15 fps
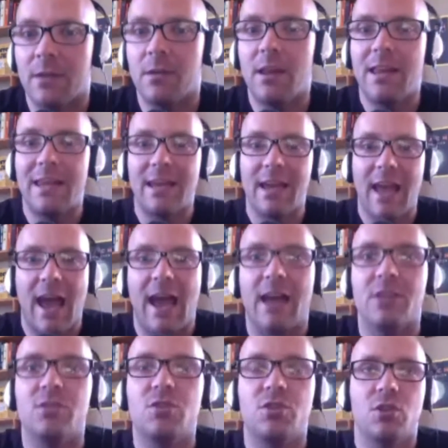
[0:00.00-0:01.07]
it had
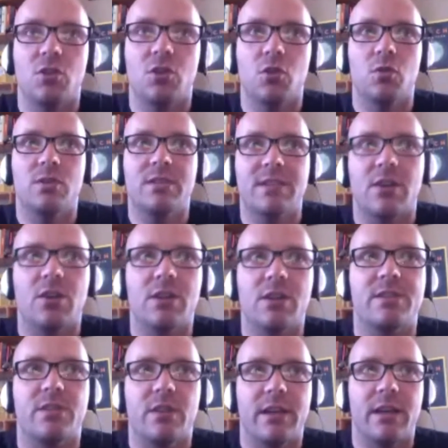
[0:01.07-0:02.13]
to
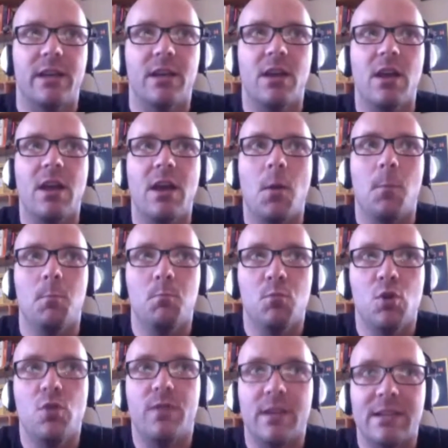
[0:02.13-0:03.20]
seriously move the
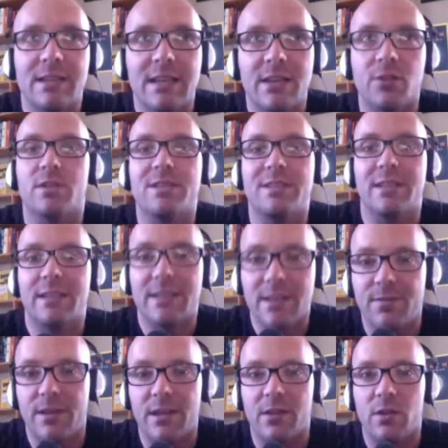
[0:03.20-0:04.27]
needle
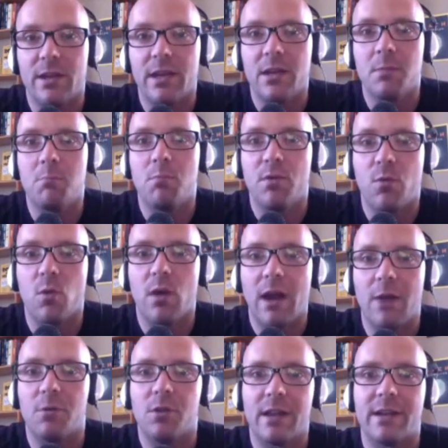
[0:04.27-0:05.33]
significantly before I would let
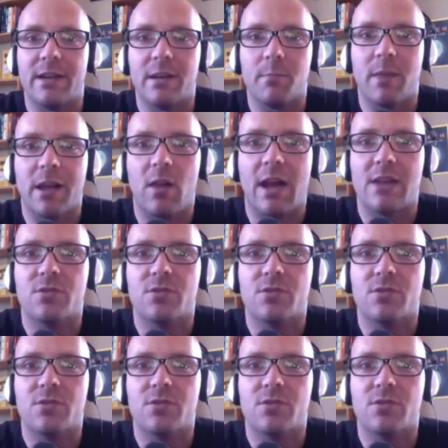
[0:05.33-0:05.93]
it in my classroom.